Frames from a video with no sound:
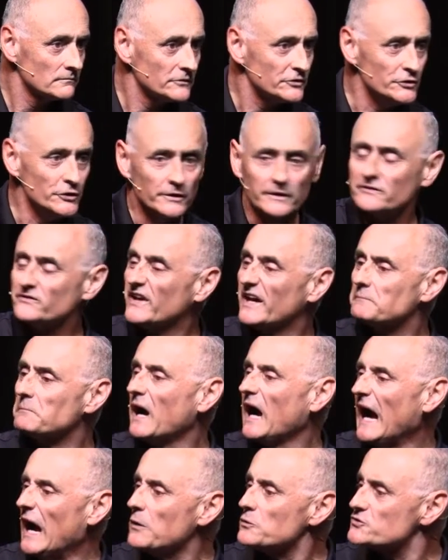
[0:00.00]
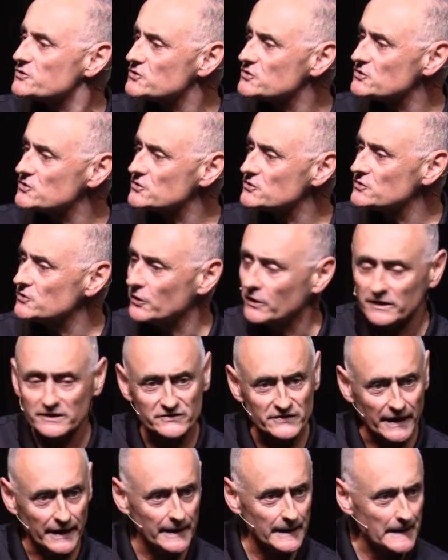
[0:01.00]
You can take my house. You can
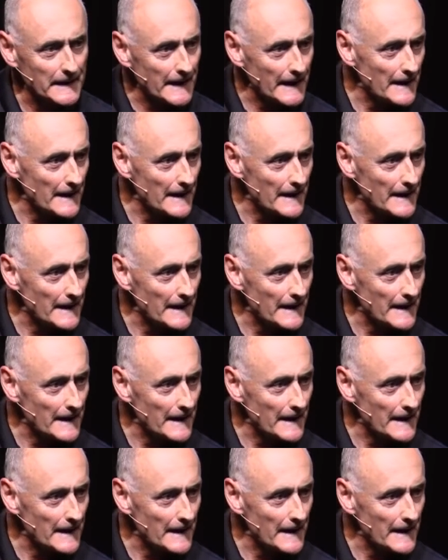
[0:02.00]
take